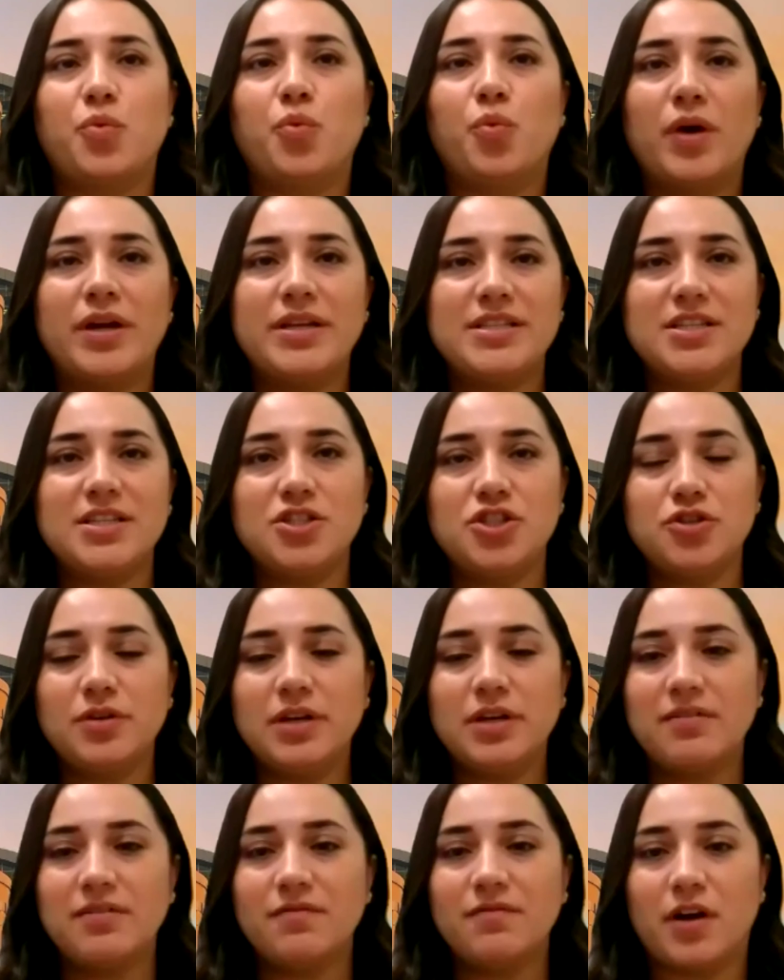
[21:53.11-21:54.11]
What did you
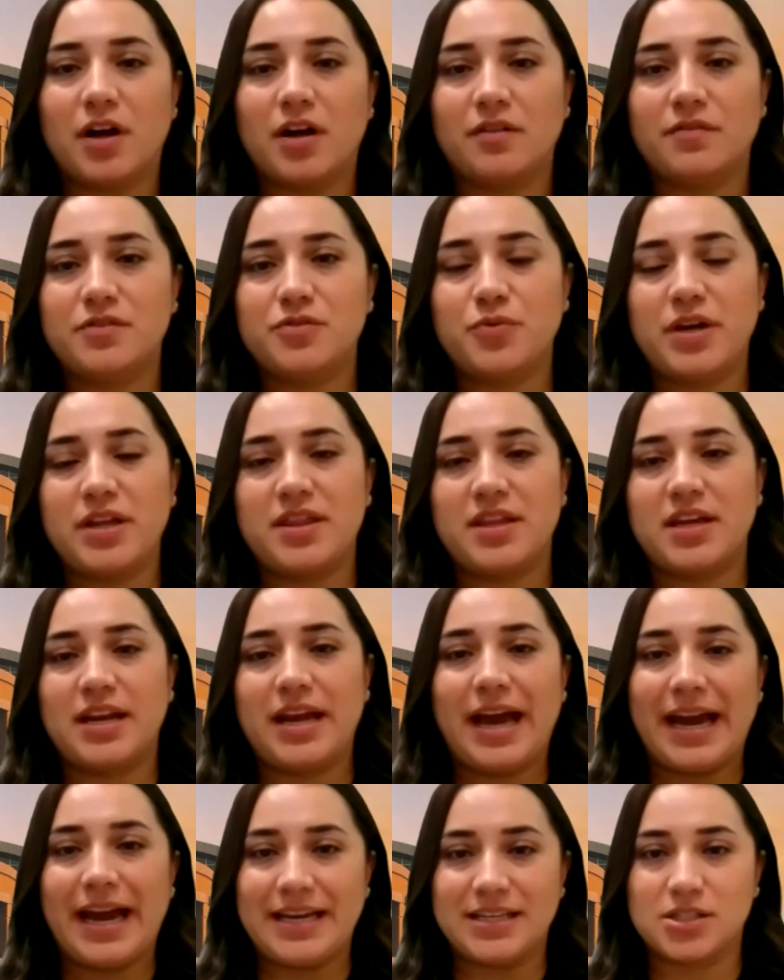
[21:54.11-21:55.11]
get involved with in
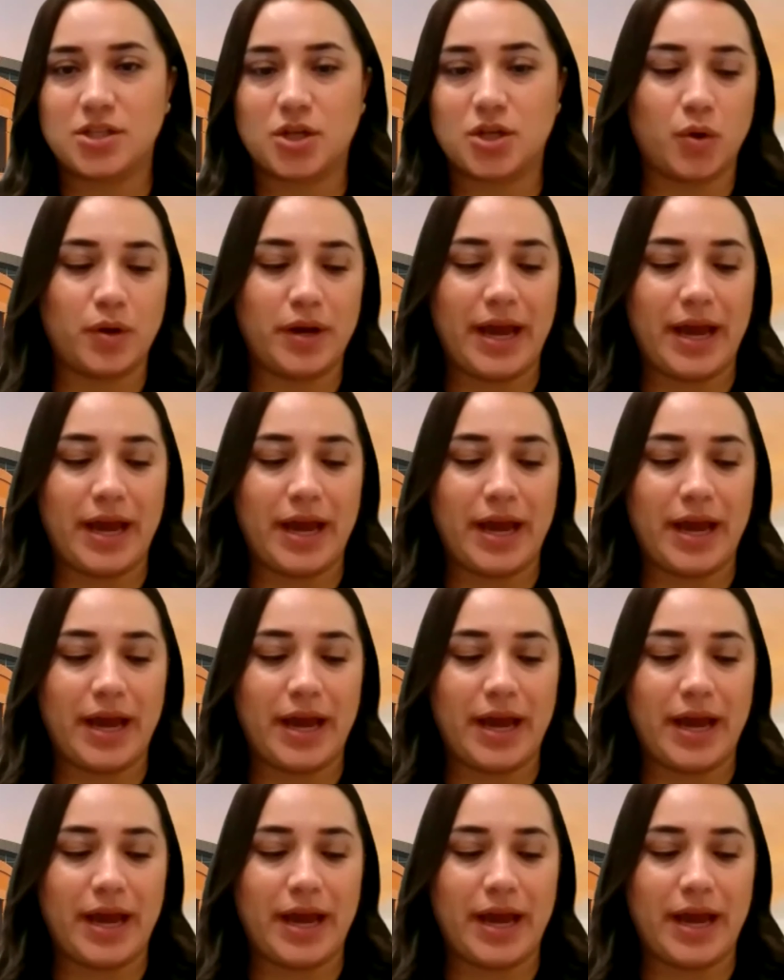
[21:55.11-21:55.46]
high school,